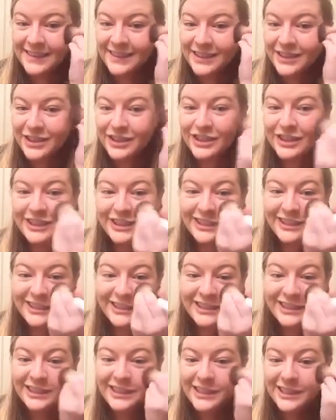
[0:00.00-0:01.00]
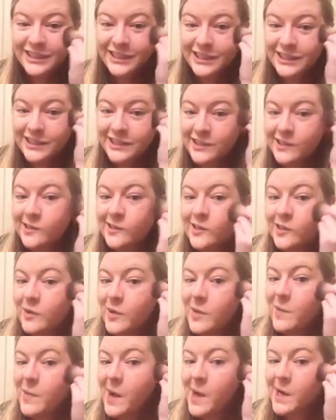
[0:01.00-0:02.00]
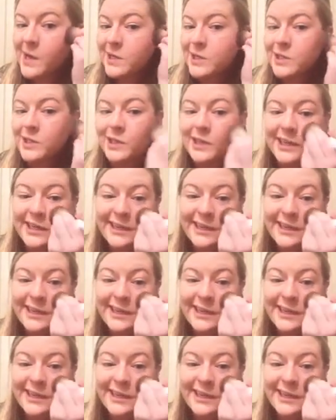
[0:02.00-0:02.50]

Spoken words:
Make sure you get your cheek all the way back to your